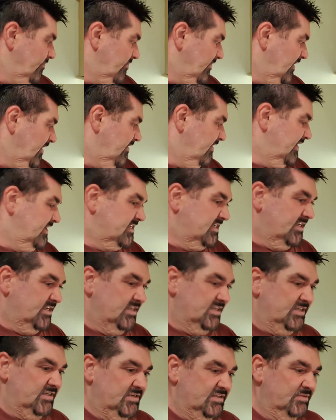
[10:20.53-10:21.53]
Right,
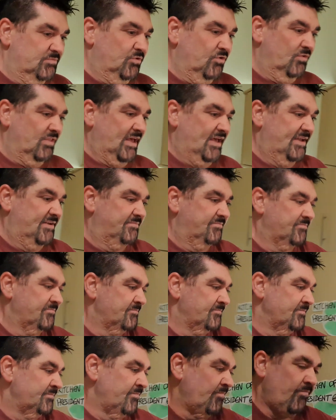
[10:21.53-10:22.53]
put that in.
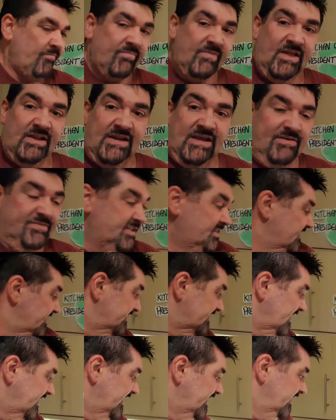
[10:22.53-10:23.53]
Now this
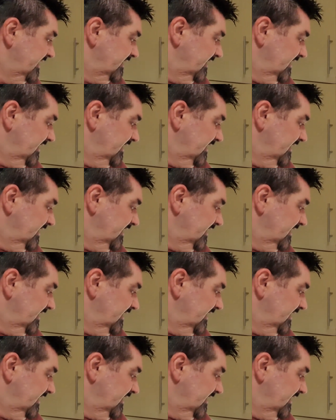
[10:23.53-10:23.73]
is a,